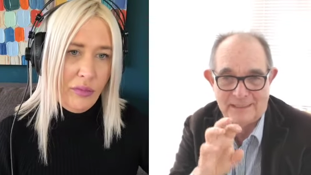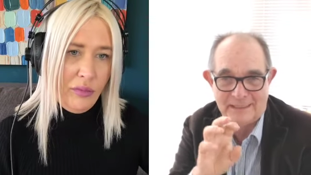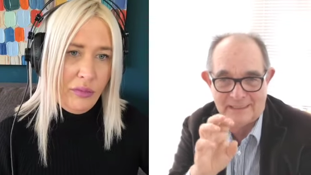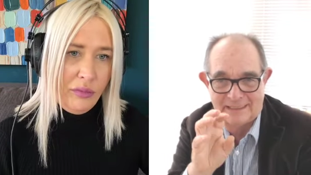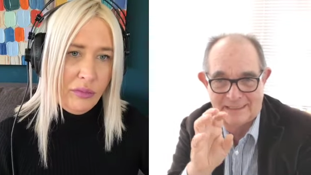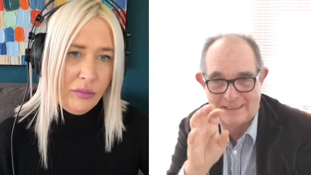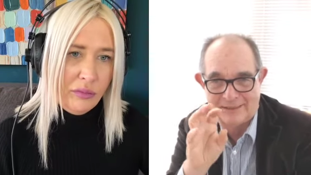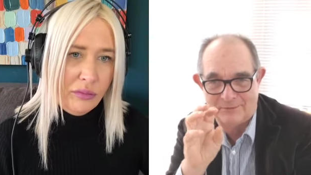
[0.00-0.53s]
Speaker 1: mm-hmm.
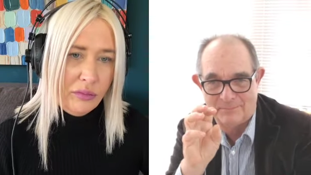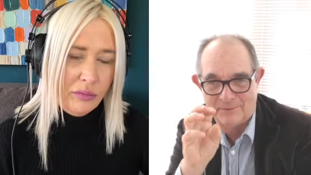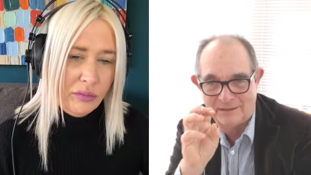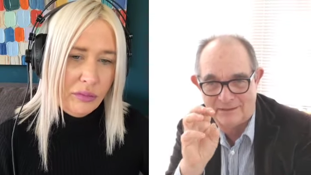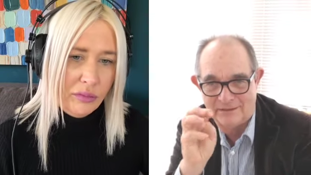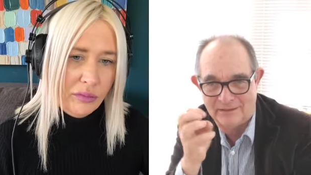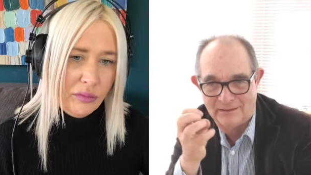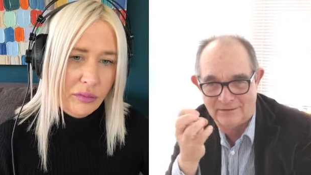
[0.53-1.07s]
care about a
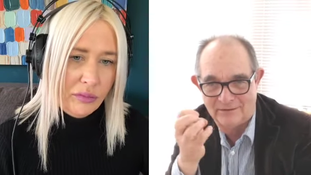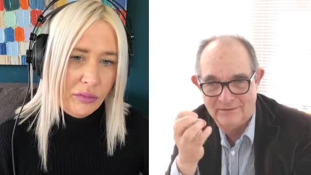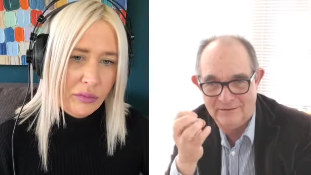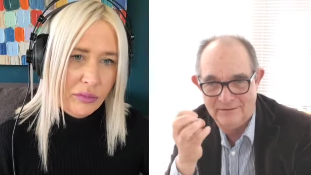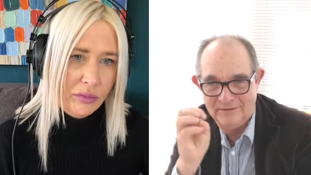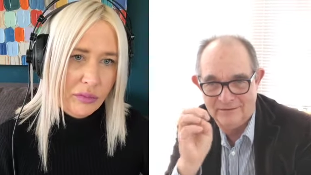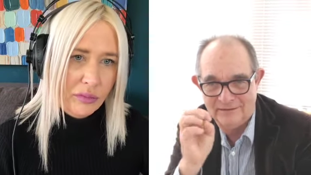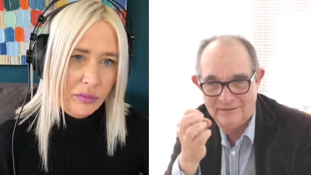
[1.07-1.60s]
little
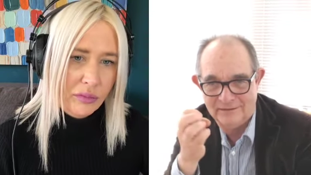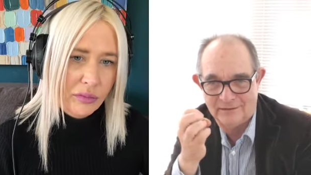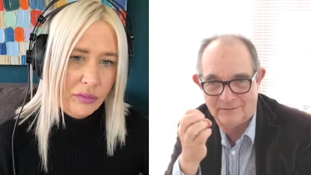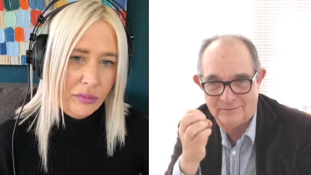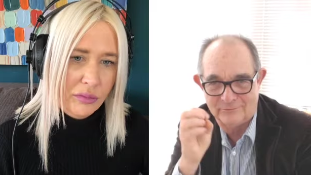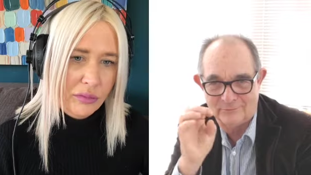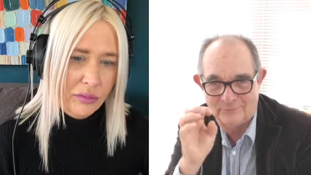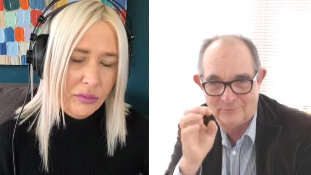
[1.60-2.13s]

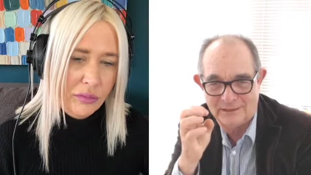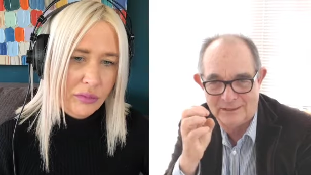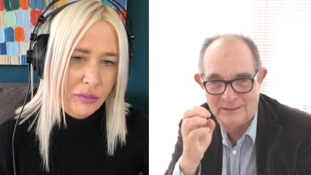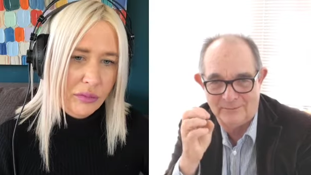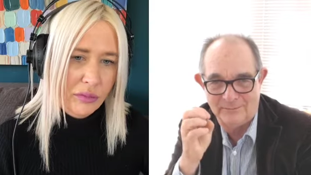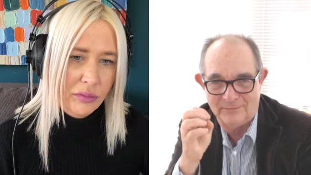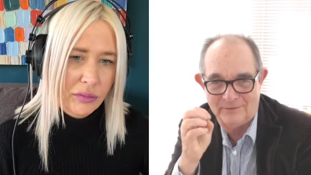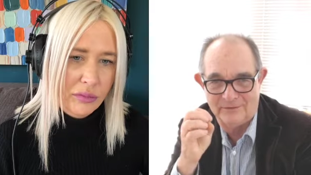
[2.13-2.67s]
cult or
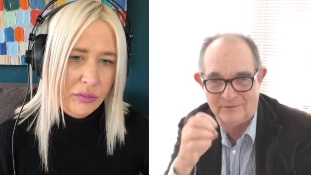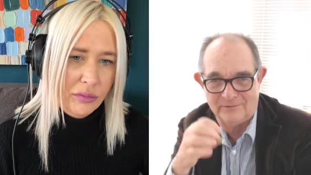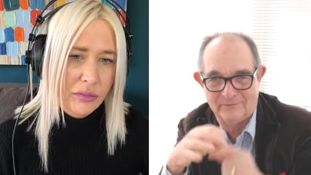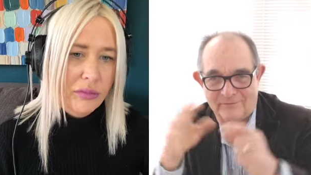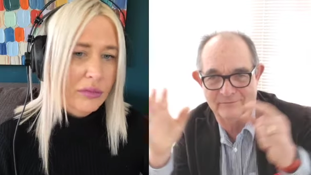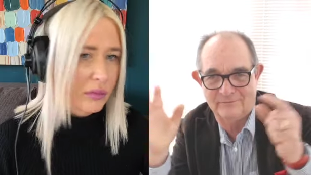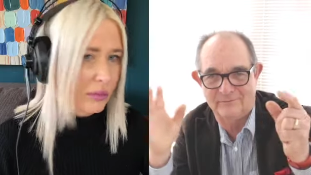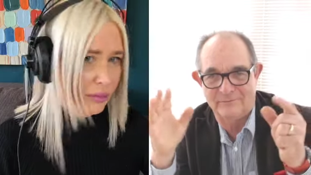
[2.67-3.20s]
club
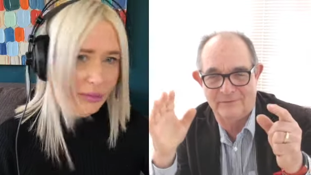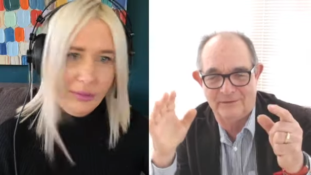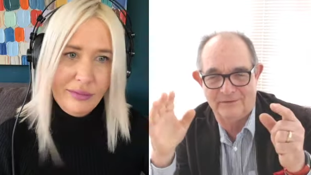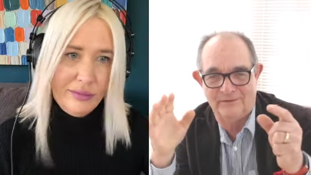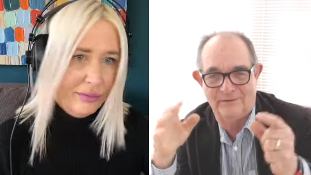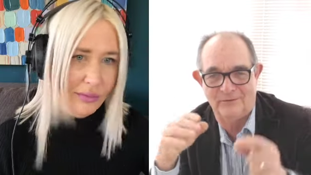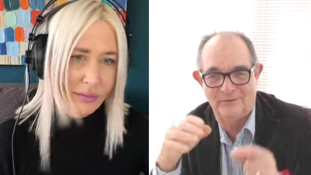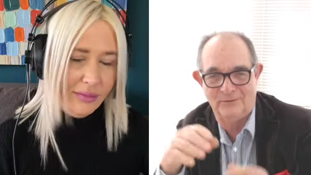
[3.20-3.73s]
that's
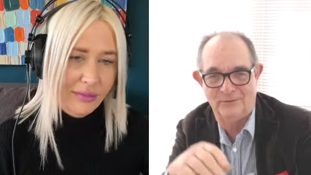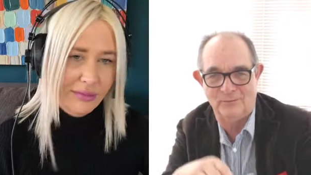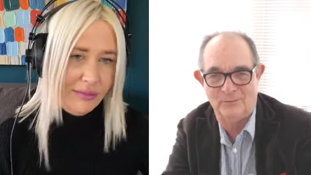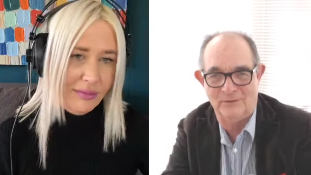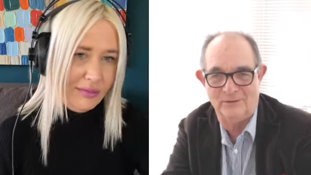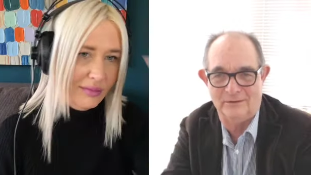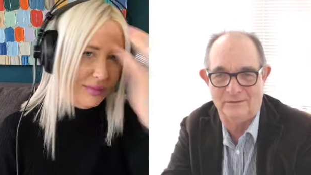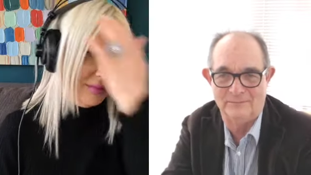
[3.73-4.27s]
fighting the whole
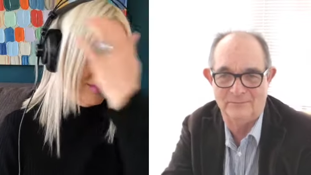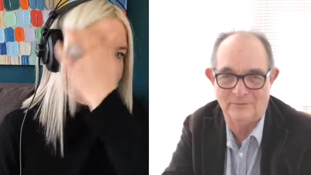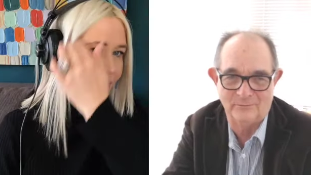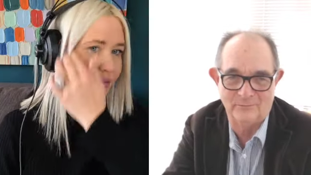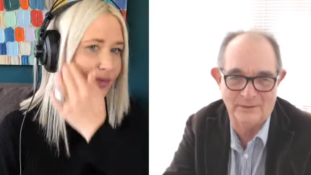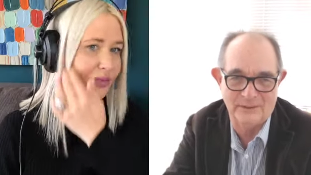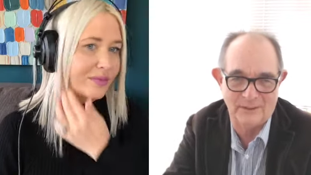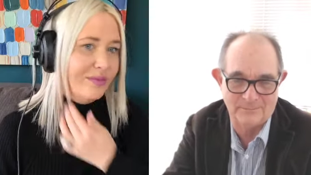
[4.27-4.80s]
world because
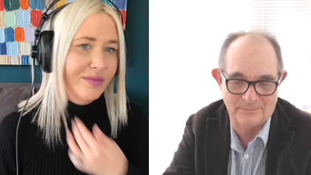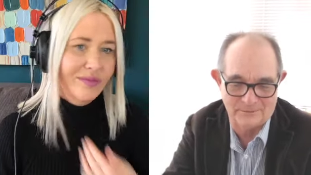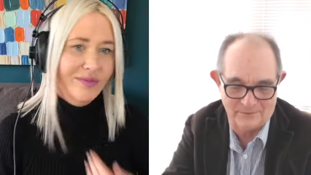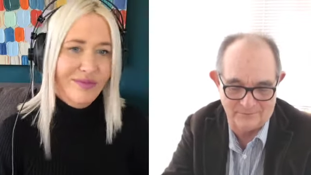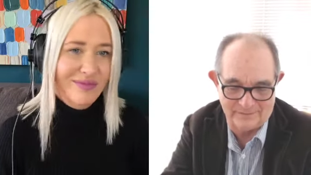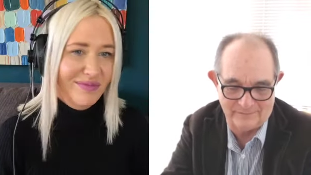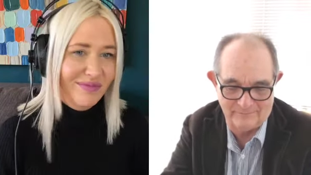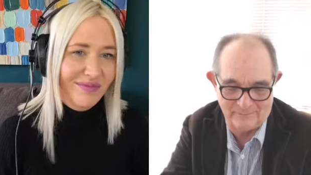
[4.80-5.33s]
we are
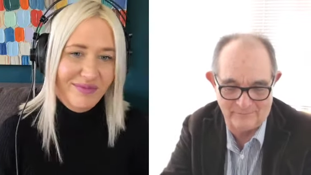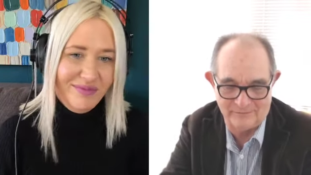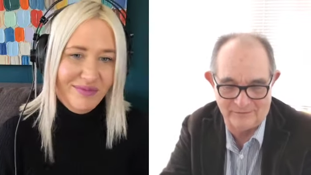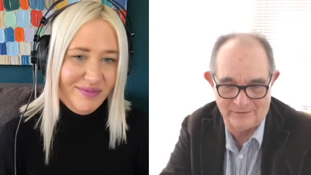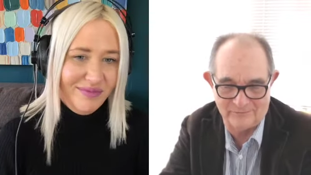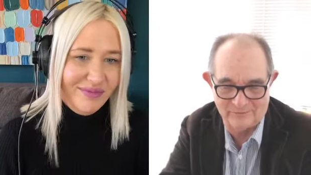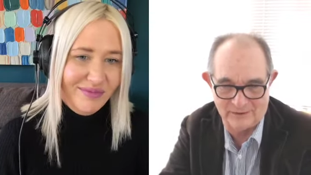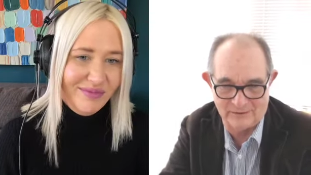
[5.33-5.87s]
programmed to be
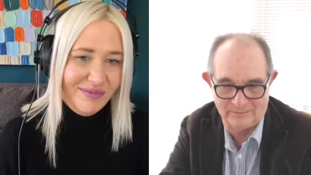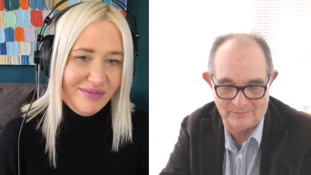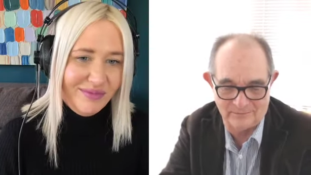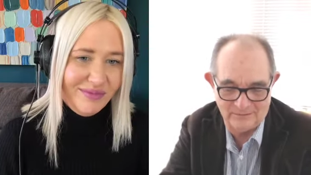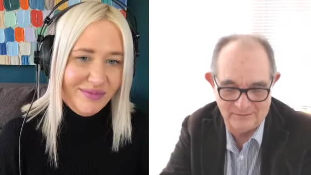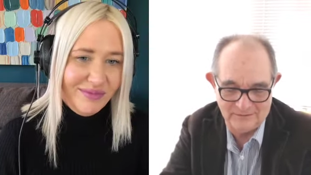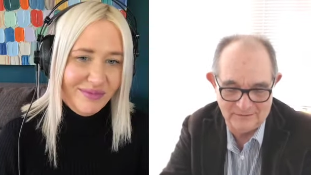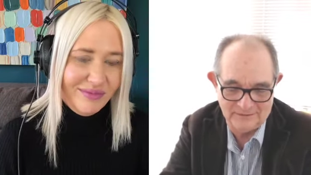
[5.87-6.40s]
very tribal.
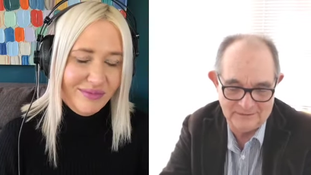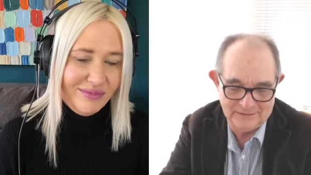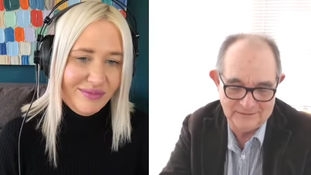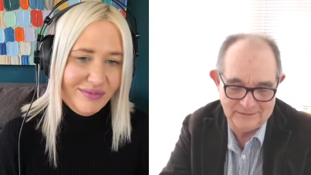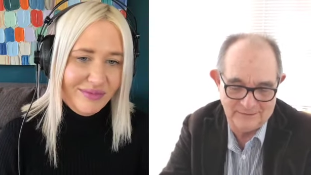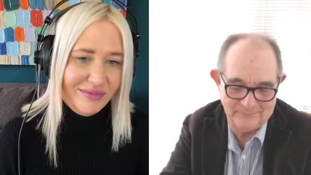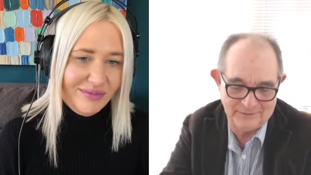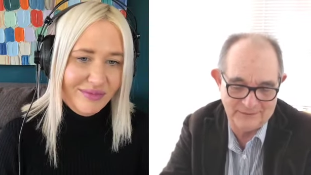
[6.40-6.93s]

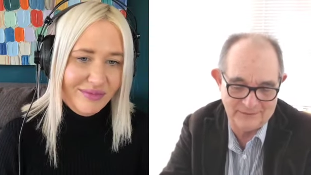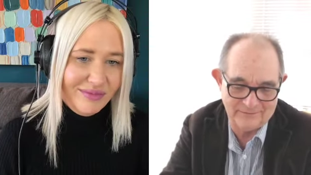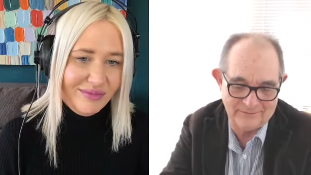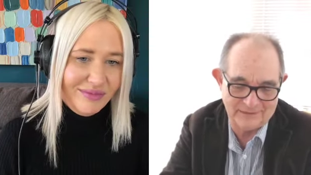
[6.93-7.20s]
I mean, that, that